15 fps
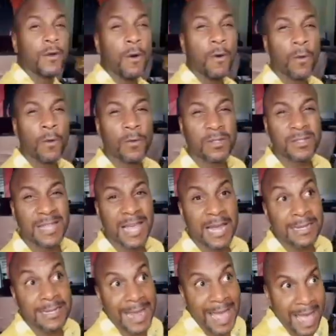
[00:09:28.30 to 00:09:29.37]
goals
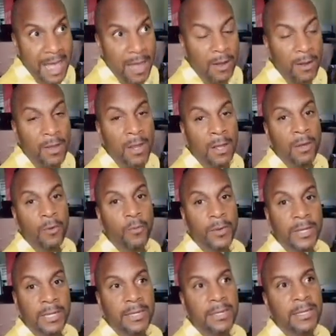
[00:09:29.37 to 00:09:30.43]
that now
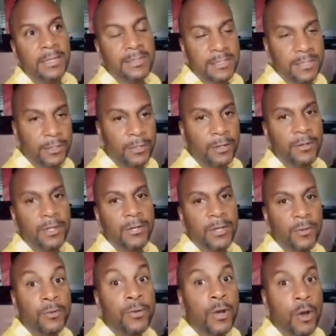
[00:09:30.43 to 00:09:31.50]
we consider, you
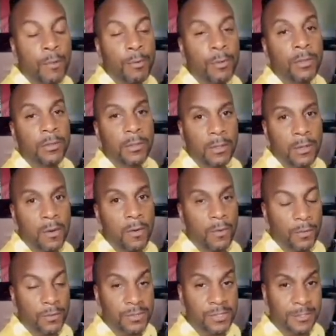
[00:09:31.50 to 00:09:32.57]
know, noble
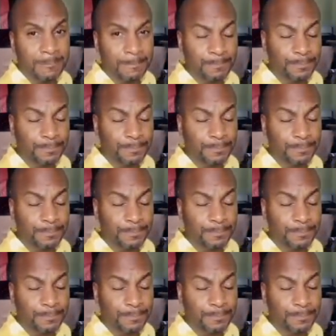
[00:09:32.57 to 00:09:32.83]
goals.